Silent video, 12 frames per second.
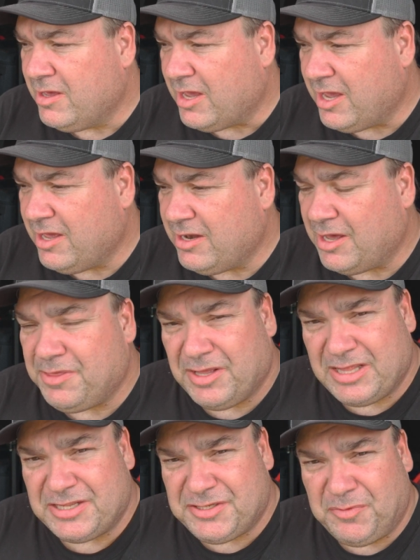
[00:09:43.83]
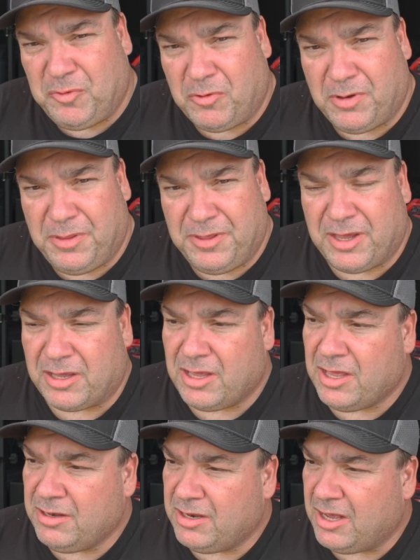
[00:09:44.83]
And I think that's an important thing.
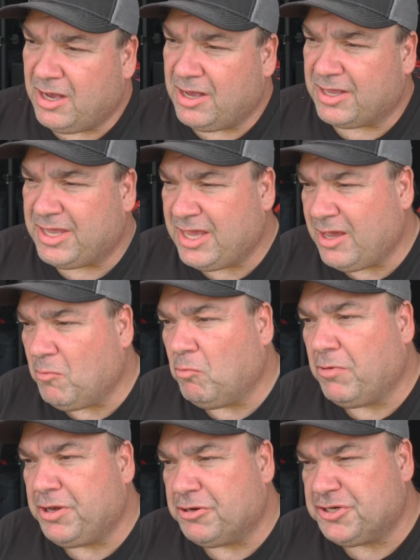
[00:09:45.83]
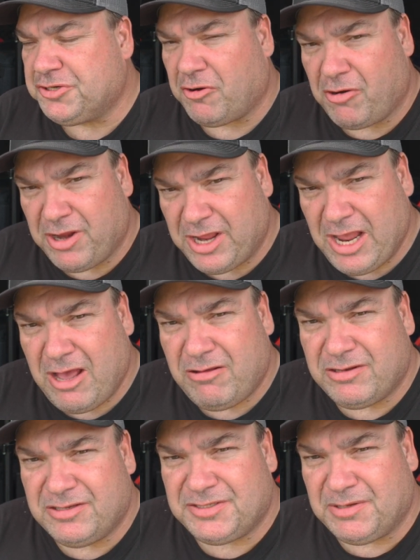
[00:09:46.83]
And again, when you're starting
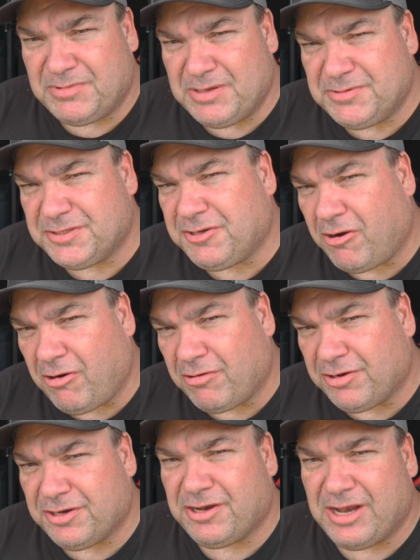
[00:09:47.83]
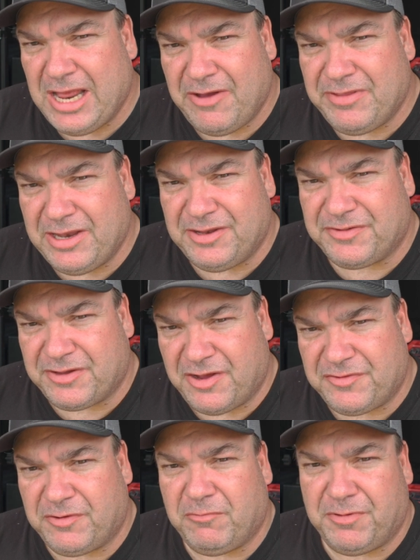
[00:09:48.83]
out, sometimes it's harder to have that
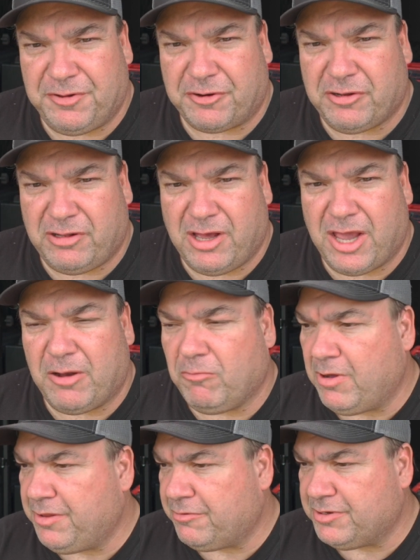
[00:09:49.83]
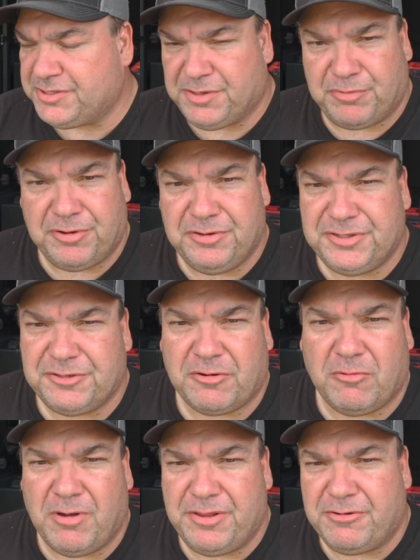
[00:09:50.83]
discussion with your client, whether it's the producer or
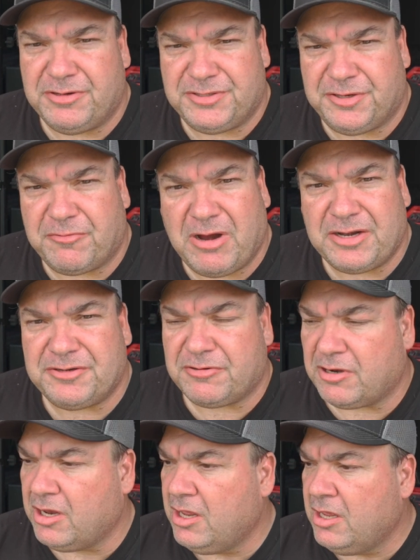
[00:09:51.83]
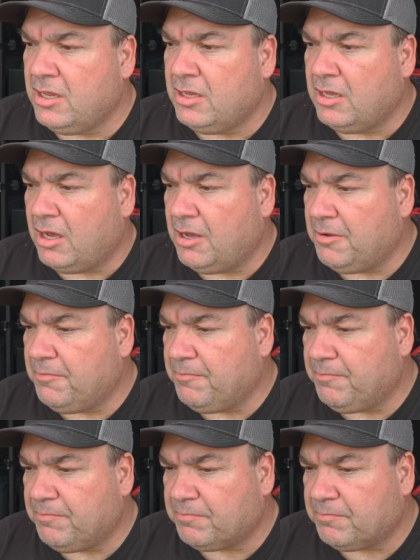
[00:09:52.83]
whether it's a director. Um,